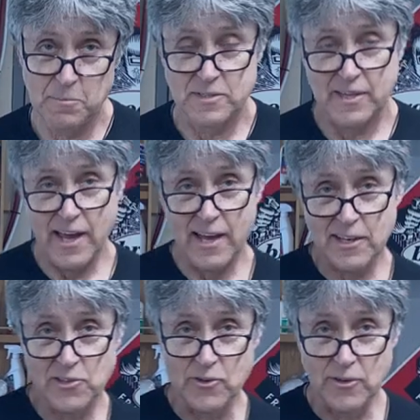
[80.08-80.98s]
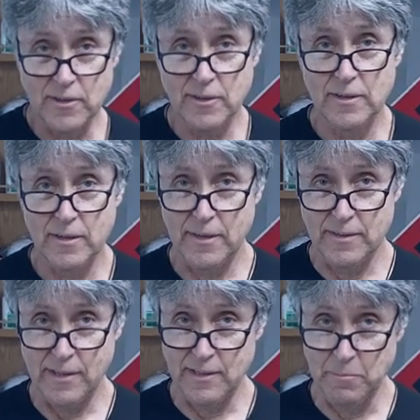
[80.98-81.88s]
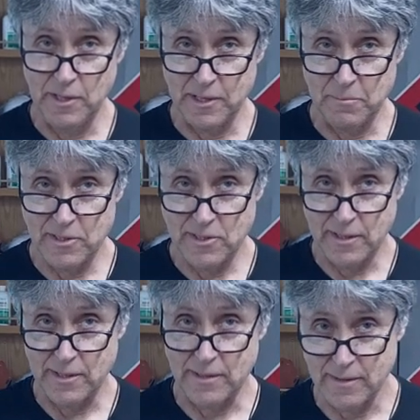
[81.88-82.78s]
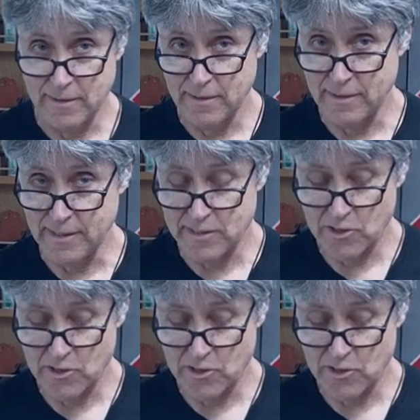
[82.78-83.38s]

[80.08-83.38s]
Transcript: is the hacksaw and then the milling machine. Let's